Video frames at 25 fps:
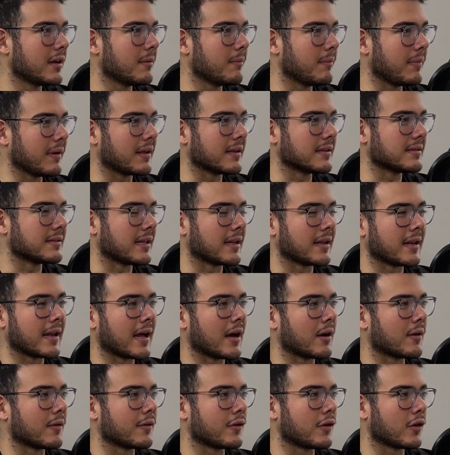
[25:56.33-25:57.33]
because then
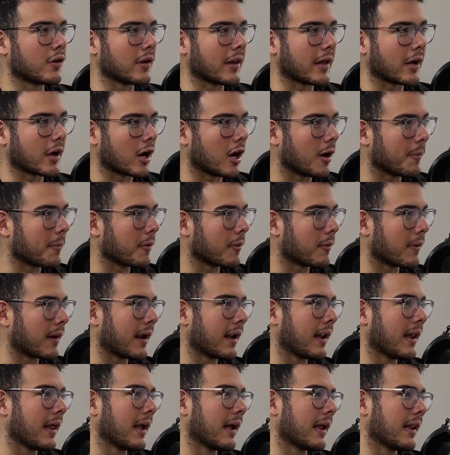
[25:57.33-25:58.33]
now you're like
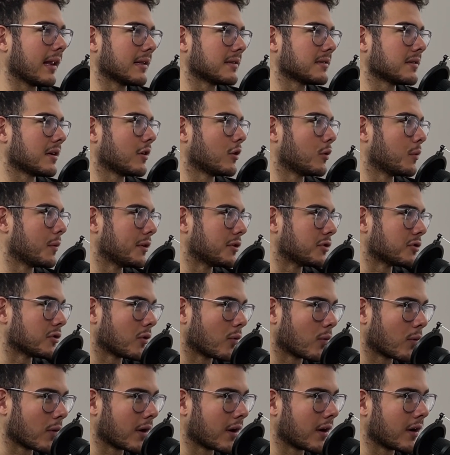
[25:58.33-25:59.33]
copywriting and it's on original
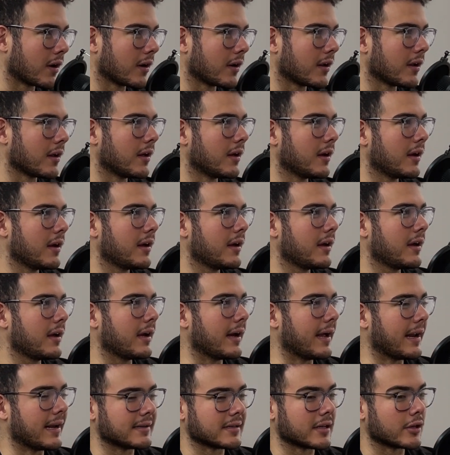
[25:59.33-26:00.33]
work.
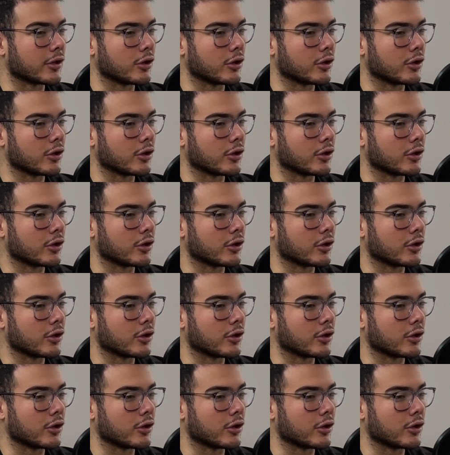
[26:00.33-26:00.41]
And it's like